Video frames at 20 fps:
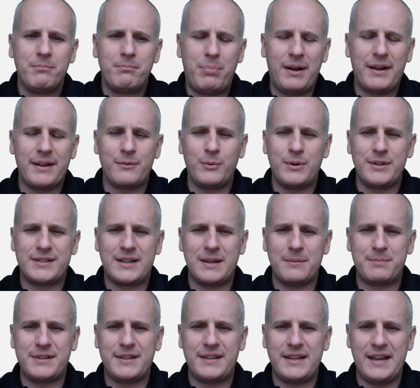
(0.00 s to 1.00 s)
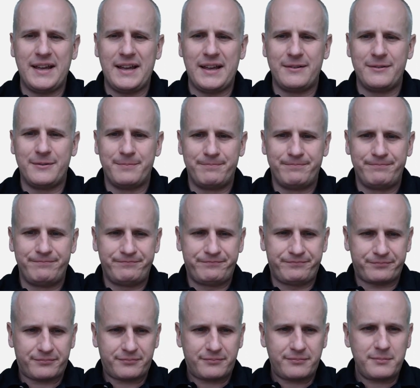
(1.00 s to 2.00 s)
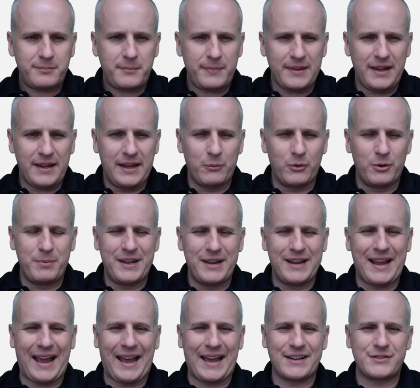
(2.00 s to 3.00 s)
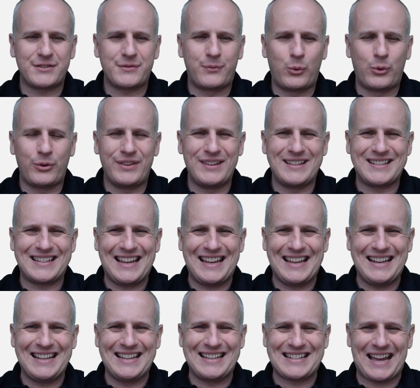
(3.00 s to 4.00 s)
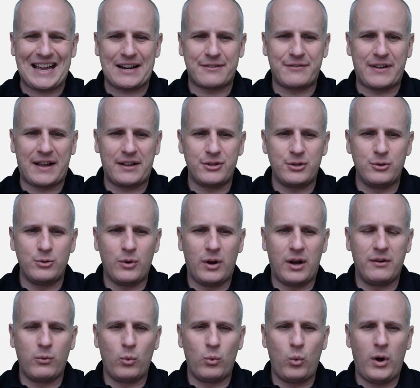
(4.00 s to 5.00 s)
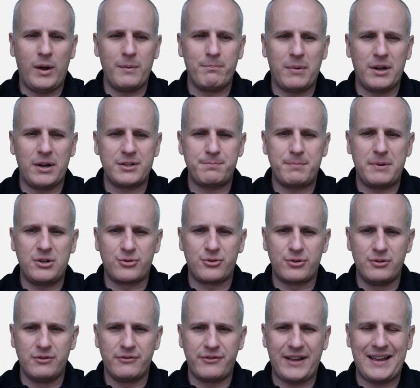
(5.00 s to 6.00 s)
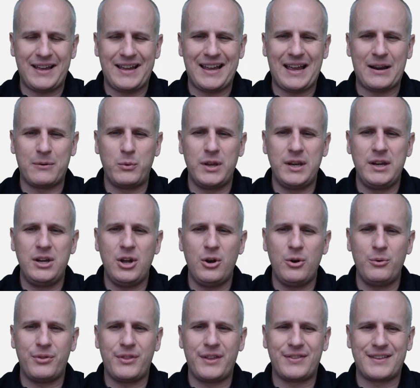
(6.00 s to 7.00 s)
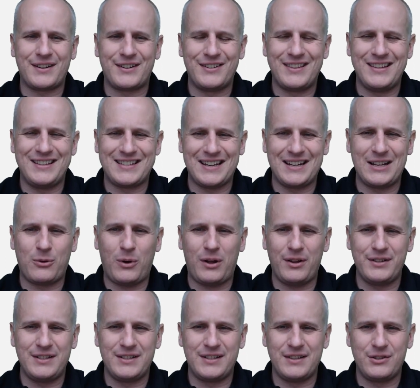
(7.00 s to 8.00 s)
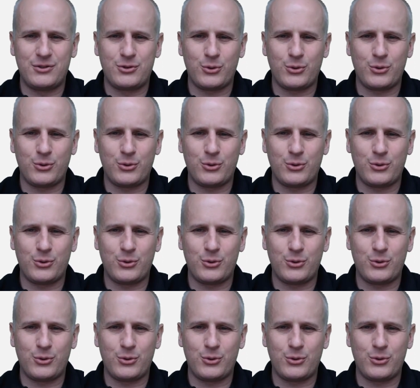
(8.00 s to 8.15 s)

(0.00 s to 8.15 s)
But we skip to the end, and we're being asked for this inexact value of what must be true of A, and we note that there are these inequalities in the